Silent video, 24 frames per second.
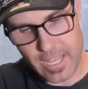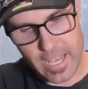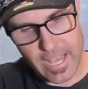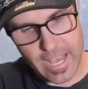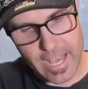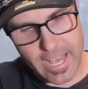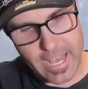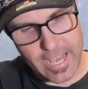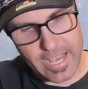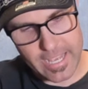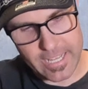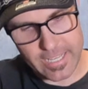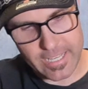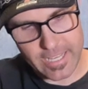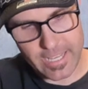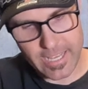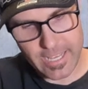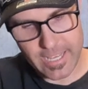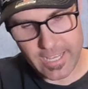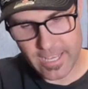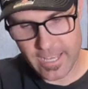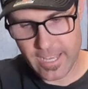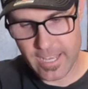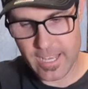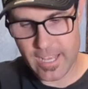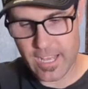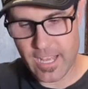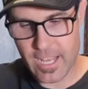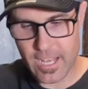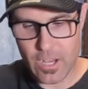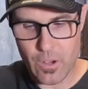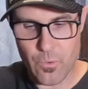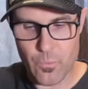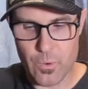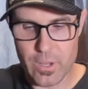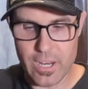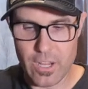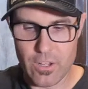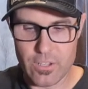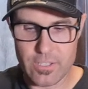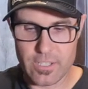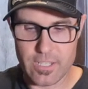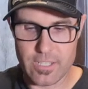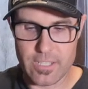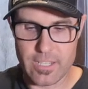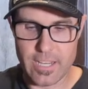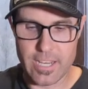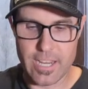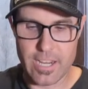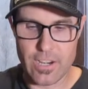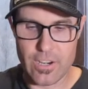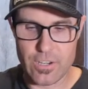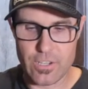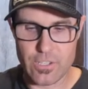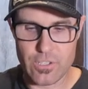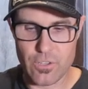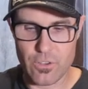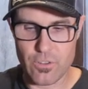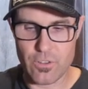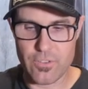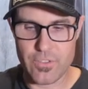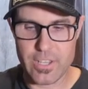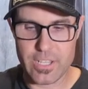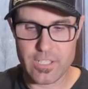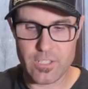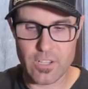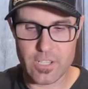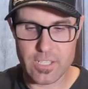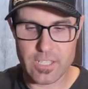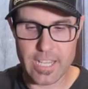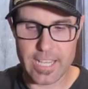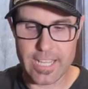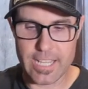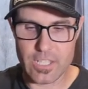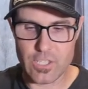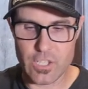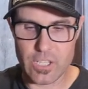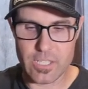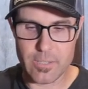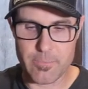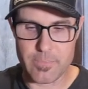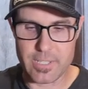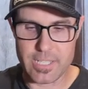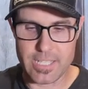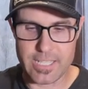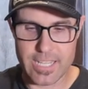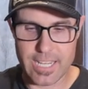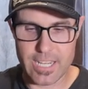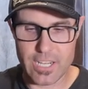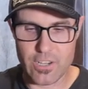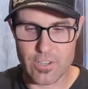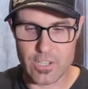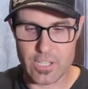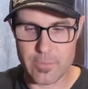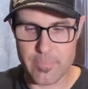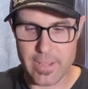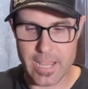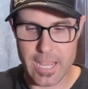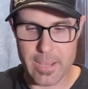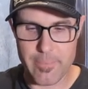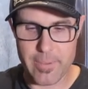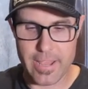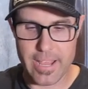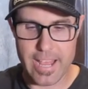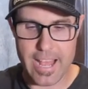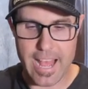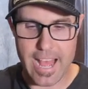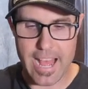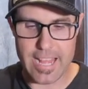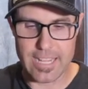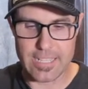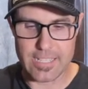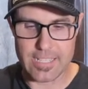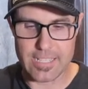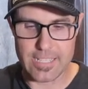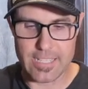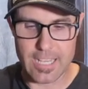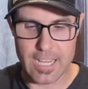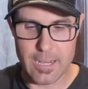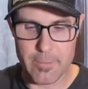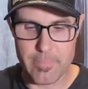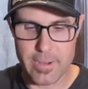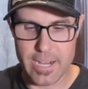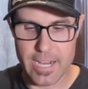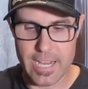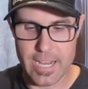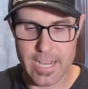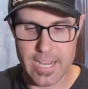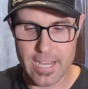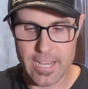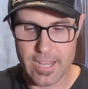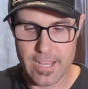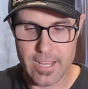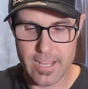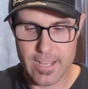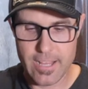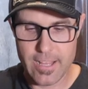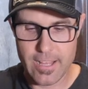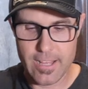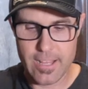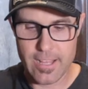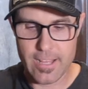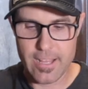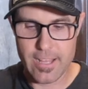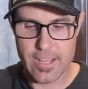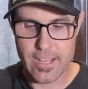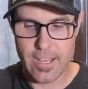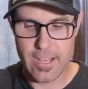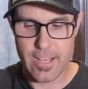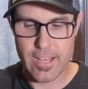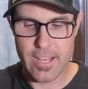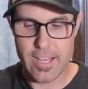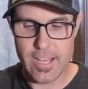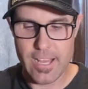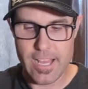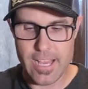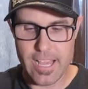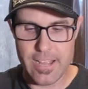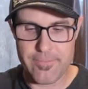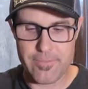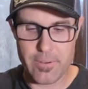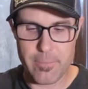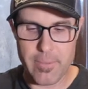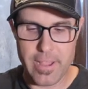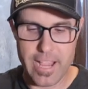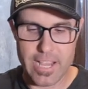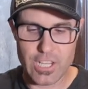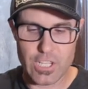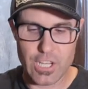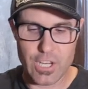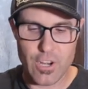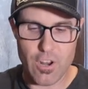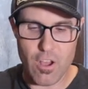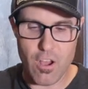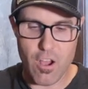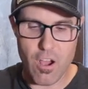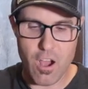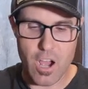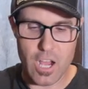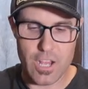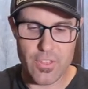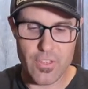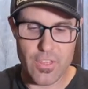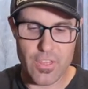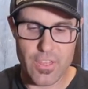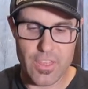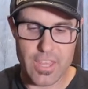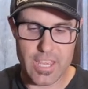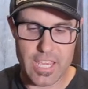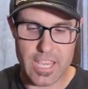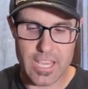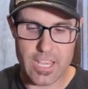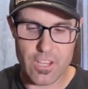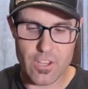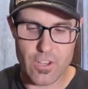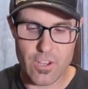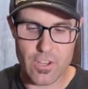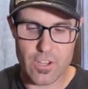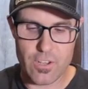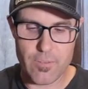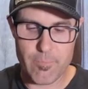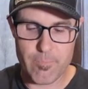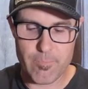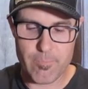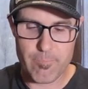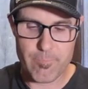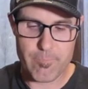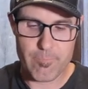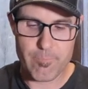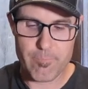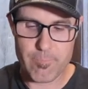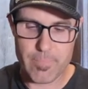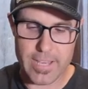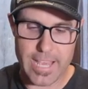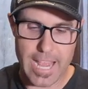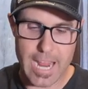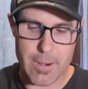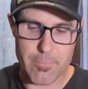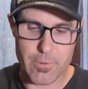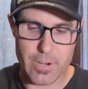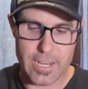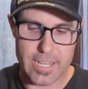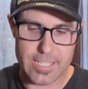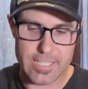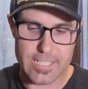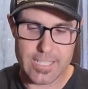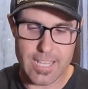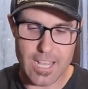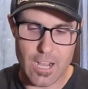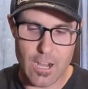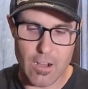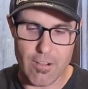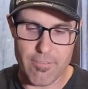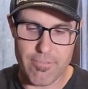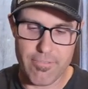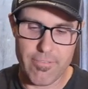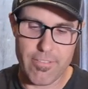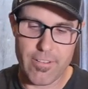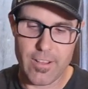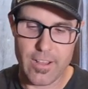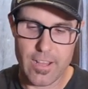And what else is in here? So this looks like it's just some stickers maybe, and some uh, information on the camera itself.